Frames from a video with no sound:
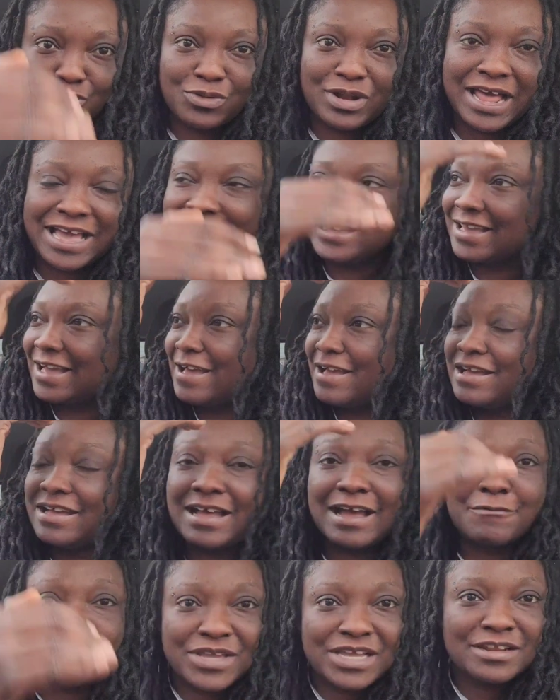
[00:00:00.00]
Like,
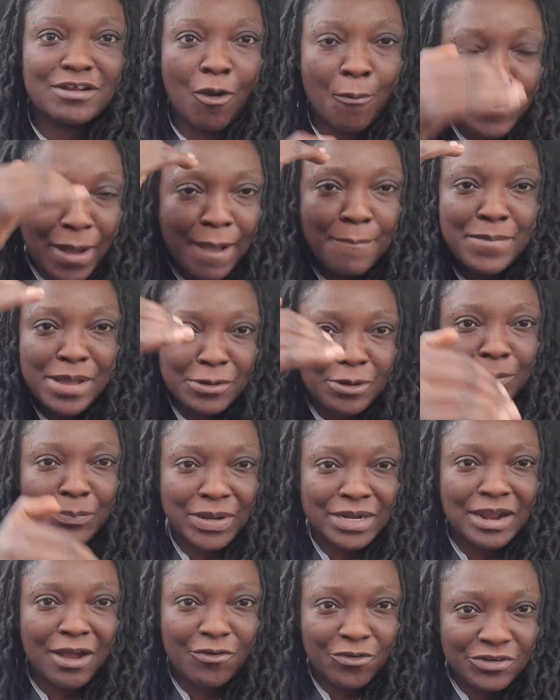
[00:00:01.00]
I mean, Oba Ben
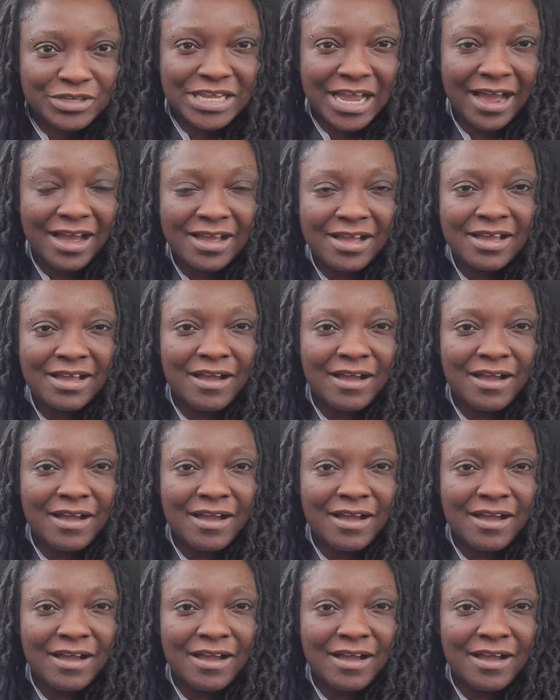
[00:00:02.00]
Opena Onya,